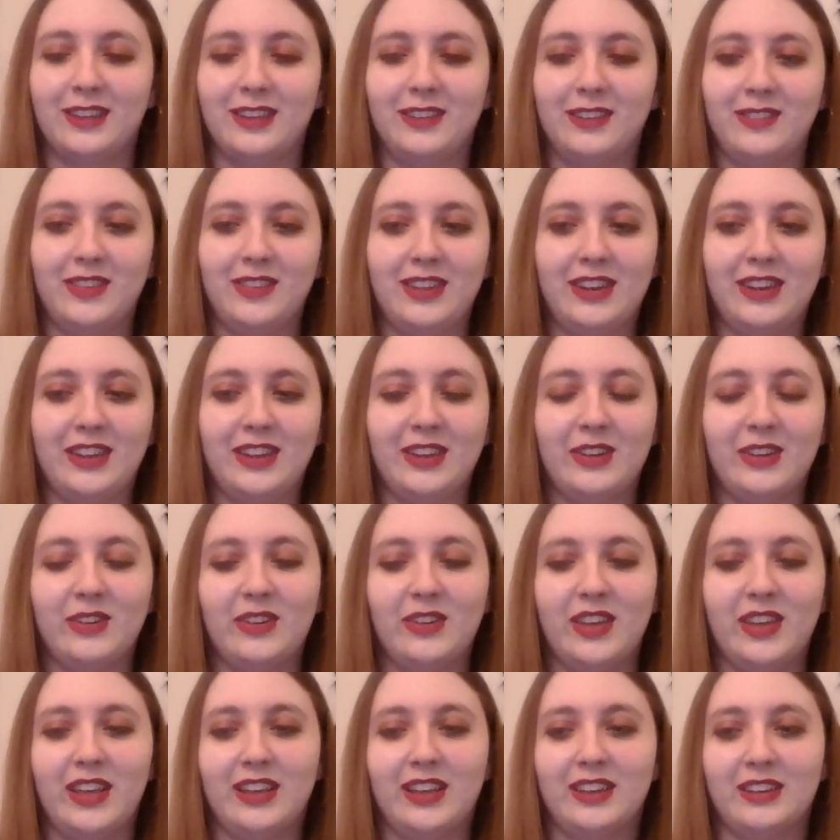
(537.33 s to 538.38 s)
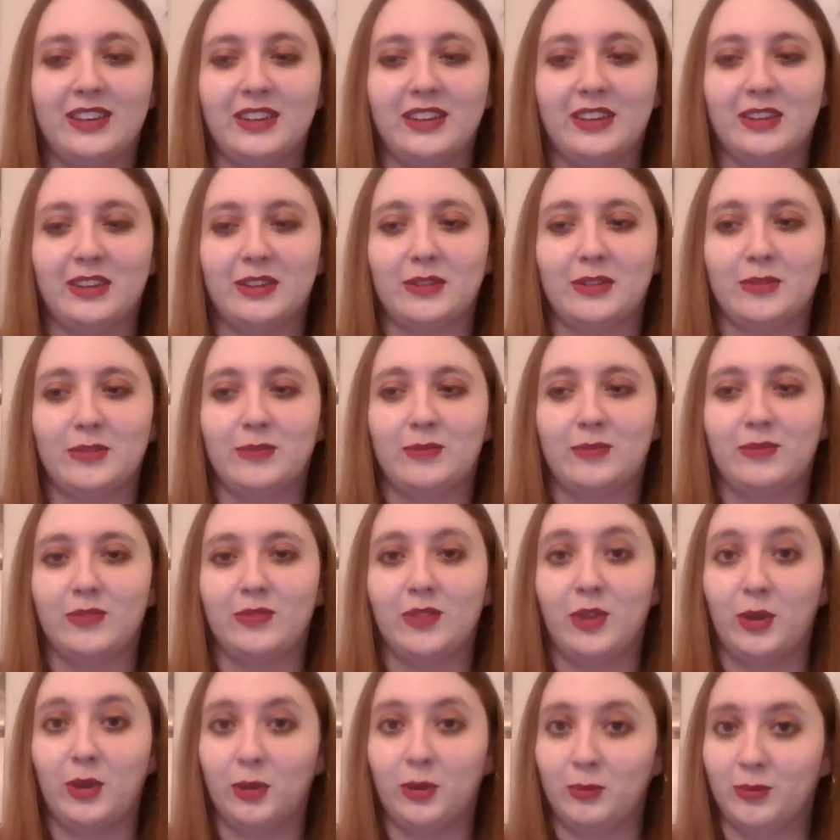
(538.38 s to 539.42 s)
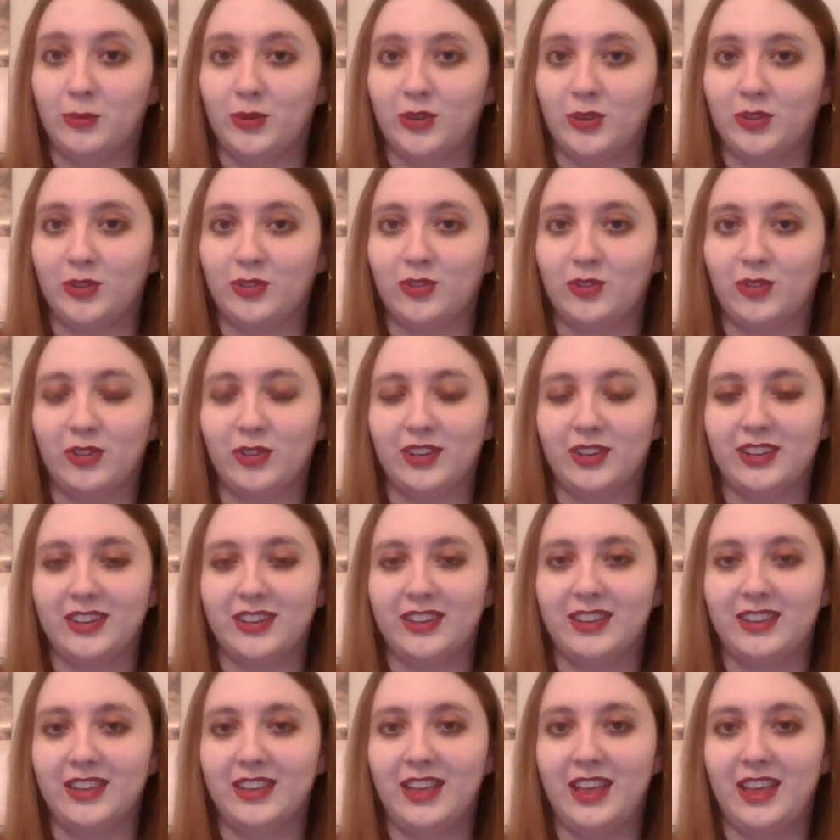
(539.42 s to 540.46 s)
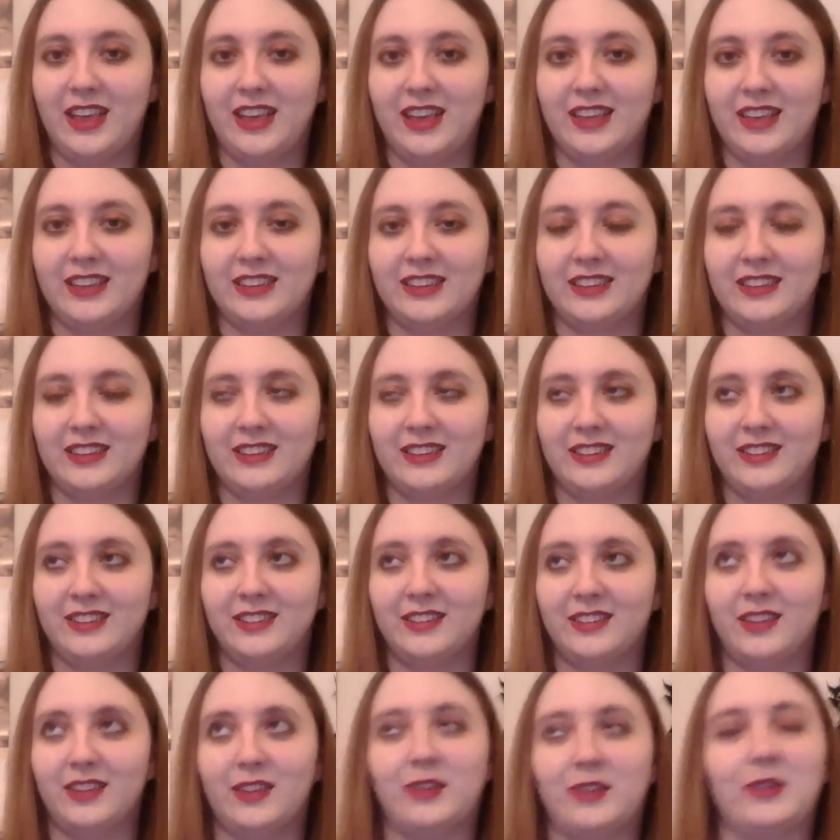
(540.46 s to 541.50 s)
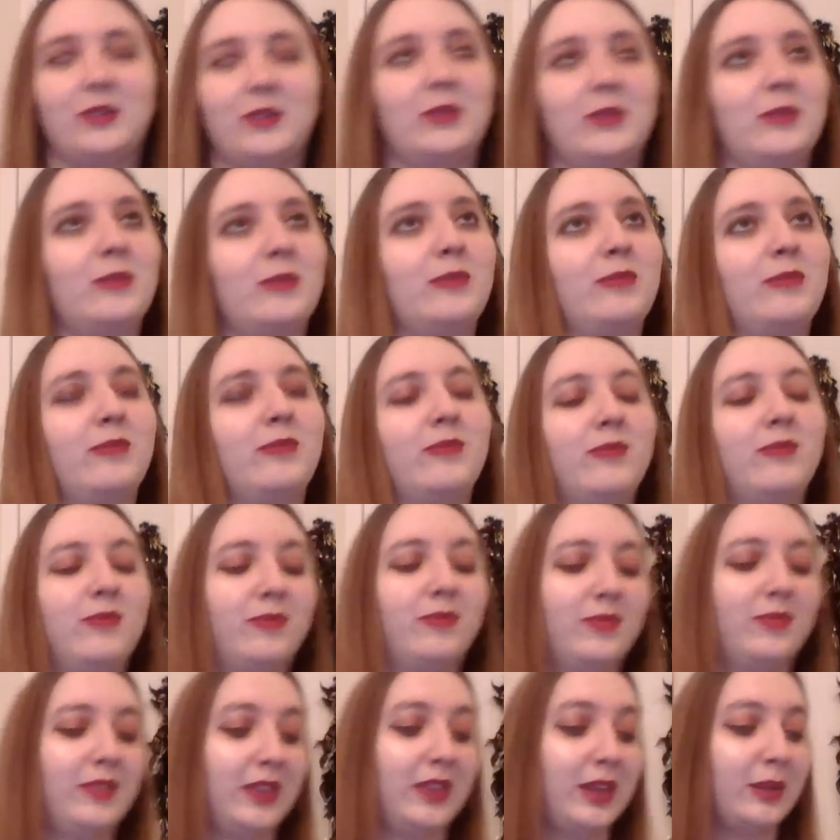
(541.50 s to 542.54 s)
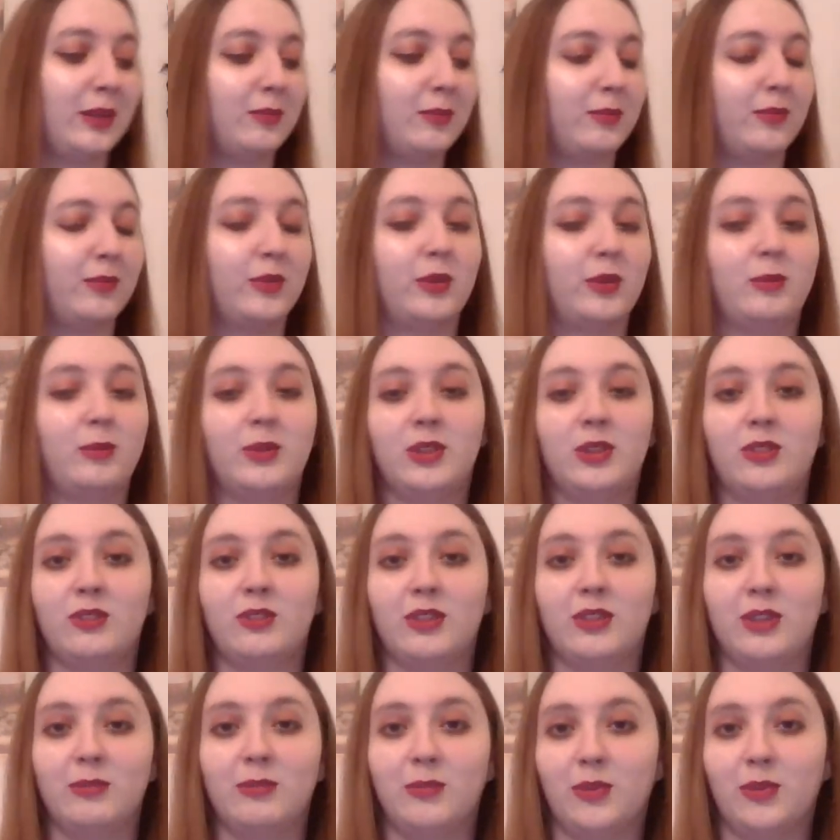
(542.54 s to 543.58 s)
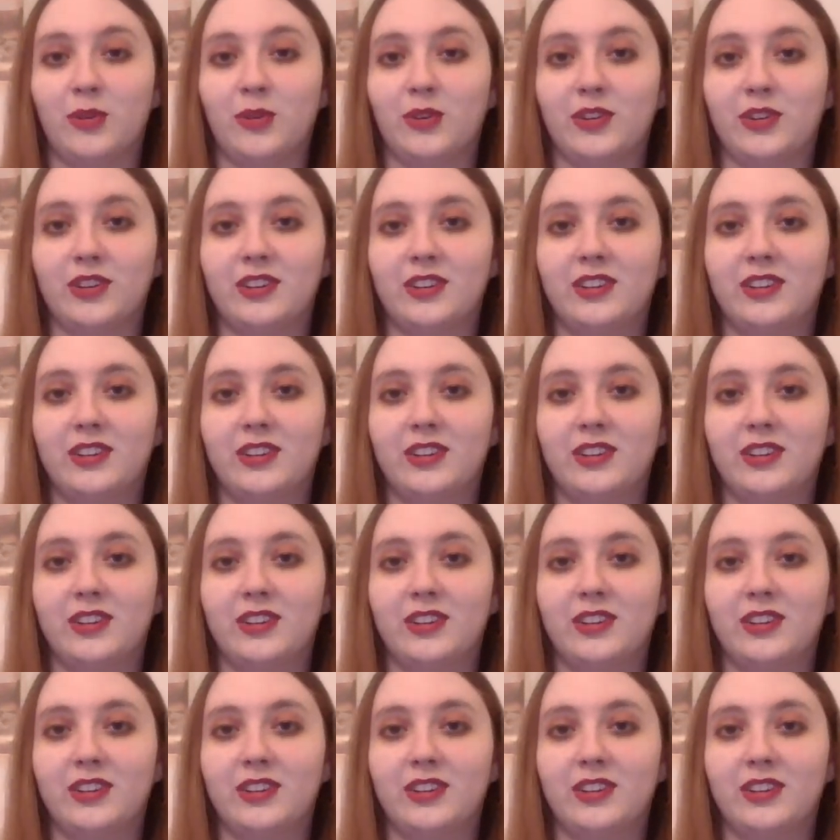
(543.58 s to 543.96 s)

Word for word: video, and hope you enjoyed it, and yep, we'll be doing more,